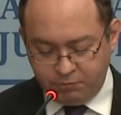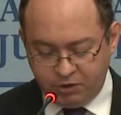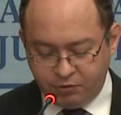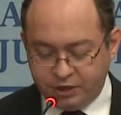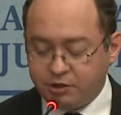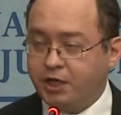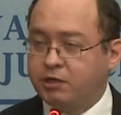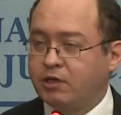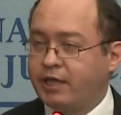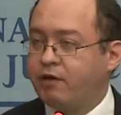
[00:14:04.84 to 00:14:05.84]
me
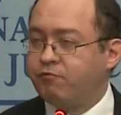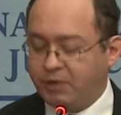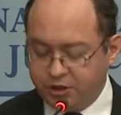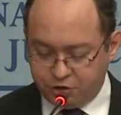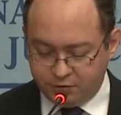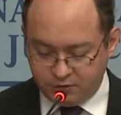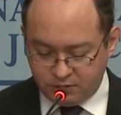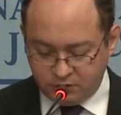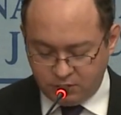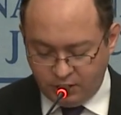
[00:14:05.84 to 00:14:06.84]
reiterate what I have mentioned
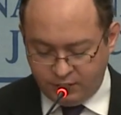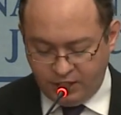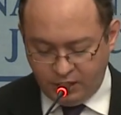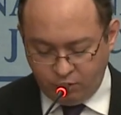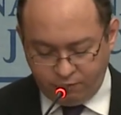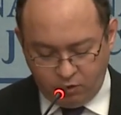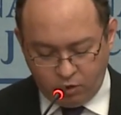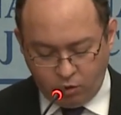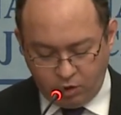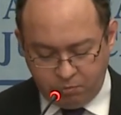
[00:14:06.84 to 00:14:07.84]
at the end of our
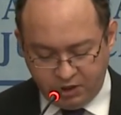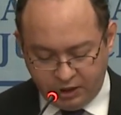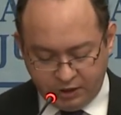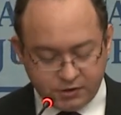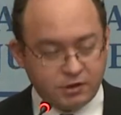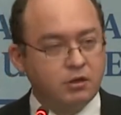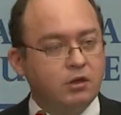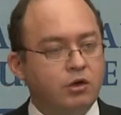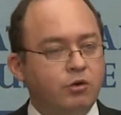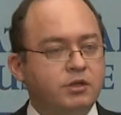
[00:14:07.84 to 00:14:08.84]
oral pleadings
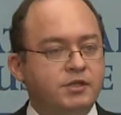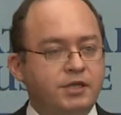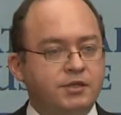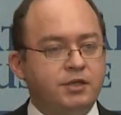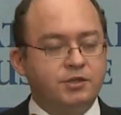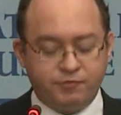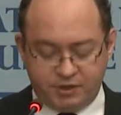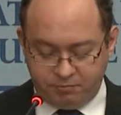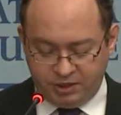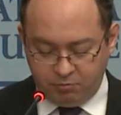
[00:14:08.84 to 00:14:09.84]
on the 16th of
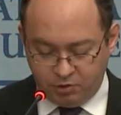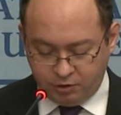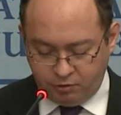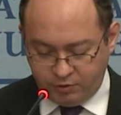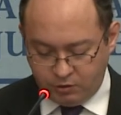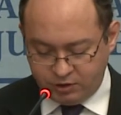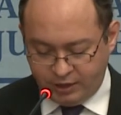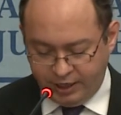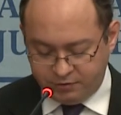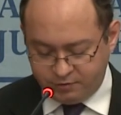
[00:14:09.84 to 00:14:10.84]
September
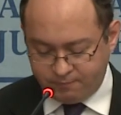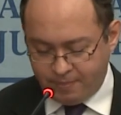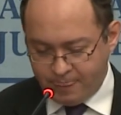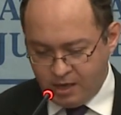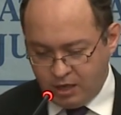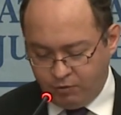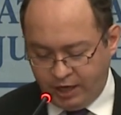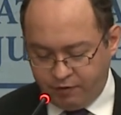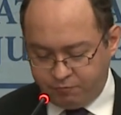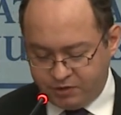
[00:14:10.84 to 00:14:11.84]
2008, when I
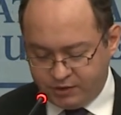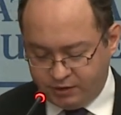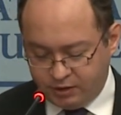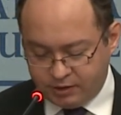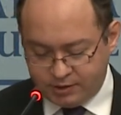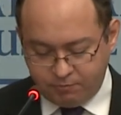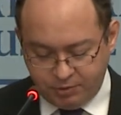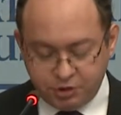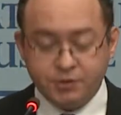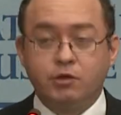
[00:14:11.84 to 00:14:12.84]
have presented the
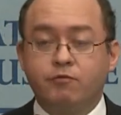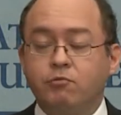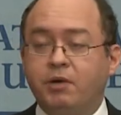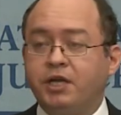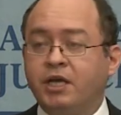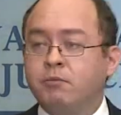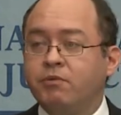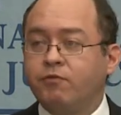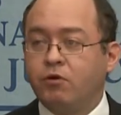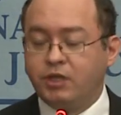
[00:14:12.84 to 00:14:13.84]
submissions of Romania
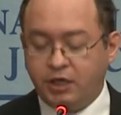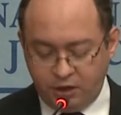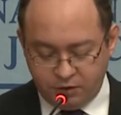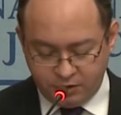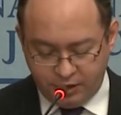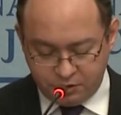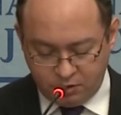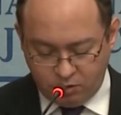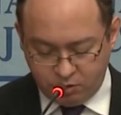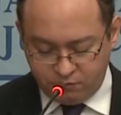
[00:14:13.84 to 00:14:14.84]
before the International
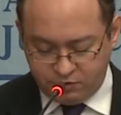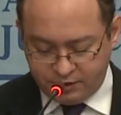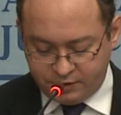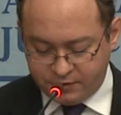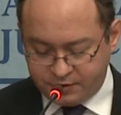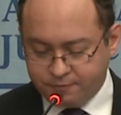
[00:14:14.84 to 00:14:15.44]
Court of Justice.